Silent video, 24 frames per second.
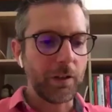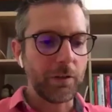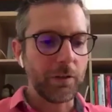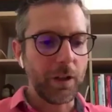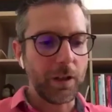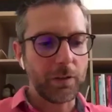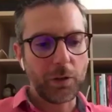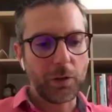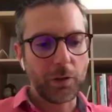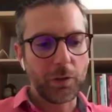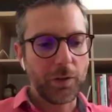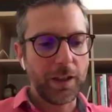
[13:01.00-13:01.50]

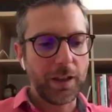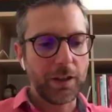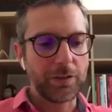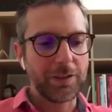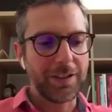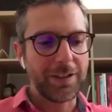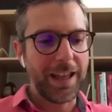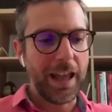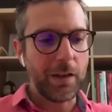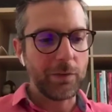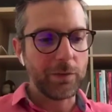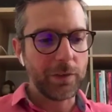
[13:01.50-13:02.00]
don't think on
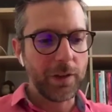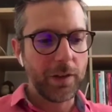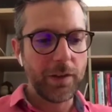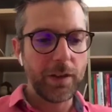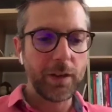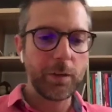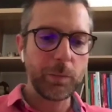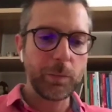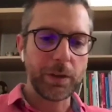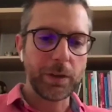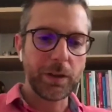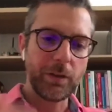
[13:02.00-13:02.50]

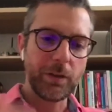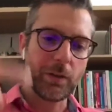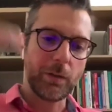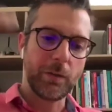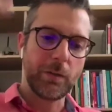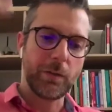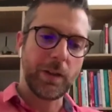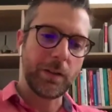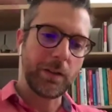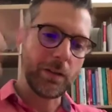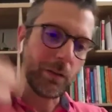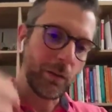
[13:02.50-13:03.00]
everything, but it's
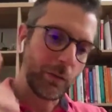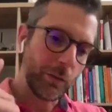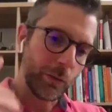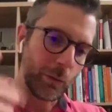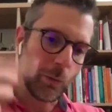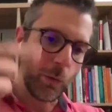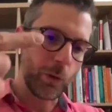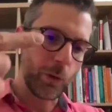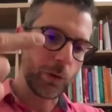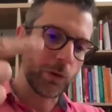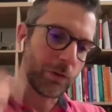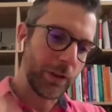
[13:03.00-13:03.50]

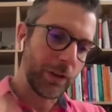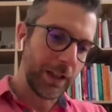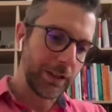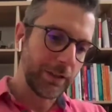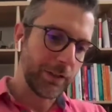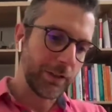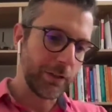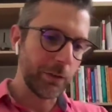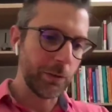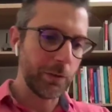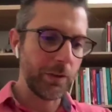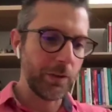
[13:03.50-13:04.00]
more
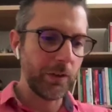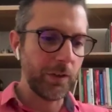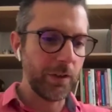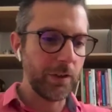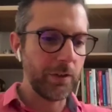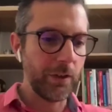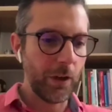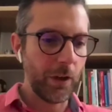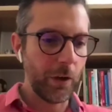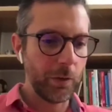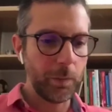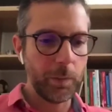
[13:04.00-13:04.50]
related to the
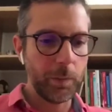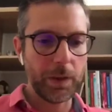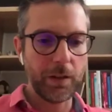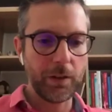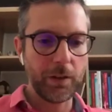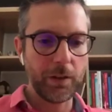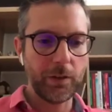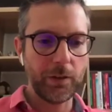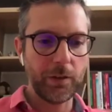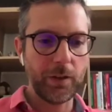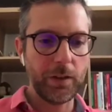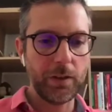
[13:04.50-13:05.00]
CTO,
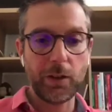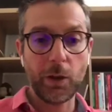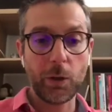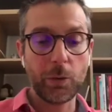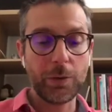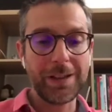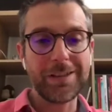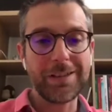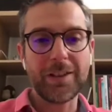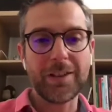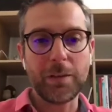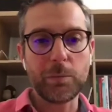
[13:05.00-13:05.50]
because CTO
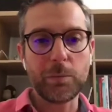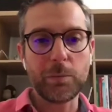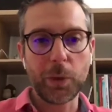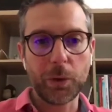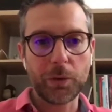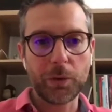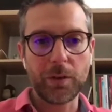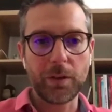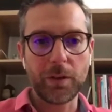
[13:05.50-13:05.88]
needs input.